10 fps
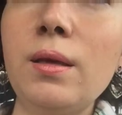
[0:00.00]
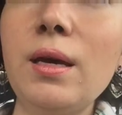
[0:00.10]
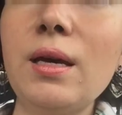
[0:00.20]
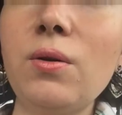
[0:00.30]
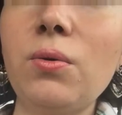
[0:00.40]
They
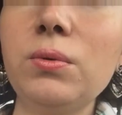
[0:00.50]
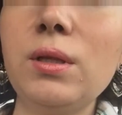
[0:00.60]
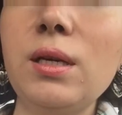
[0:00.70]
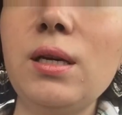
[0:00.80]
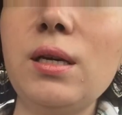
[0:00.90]
had
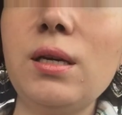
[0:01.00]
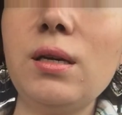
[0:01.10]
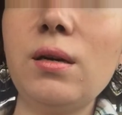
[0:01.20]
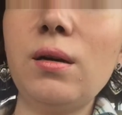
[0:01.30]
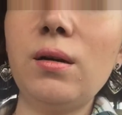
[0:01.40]

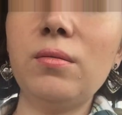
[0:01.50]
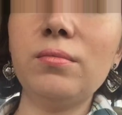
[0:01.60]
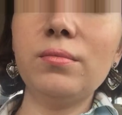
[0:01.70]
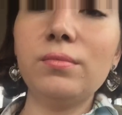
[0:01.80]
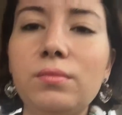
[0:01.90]
only
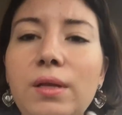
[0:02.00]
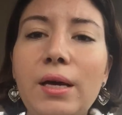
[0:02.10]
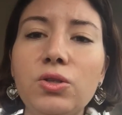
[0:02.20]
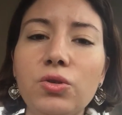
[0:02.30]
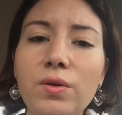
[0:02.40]

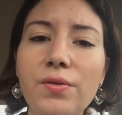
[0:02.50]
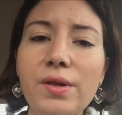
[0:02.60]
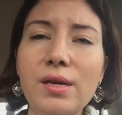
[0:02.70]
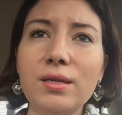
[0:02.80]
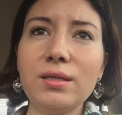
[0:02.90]
natural
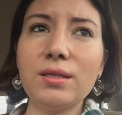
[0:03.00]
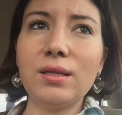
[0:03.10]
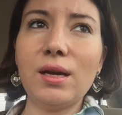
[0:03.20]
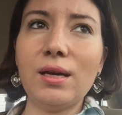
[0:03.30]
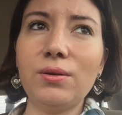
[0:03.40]
things,
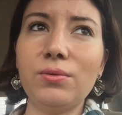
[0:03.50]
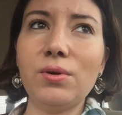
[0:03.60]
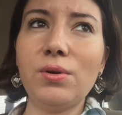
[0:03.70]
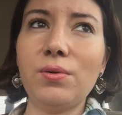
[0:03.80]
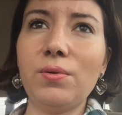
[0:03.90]
and I don't
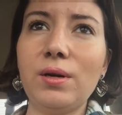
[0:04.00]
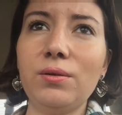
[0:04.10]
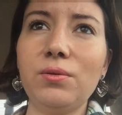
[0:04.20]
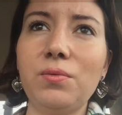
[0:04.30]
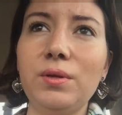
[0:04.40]

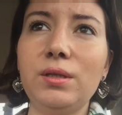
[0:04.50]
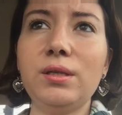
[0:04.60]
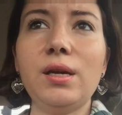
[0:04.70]
know what to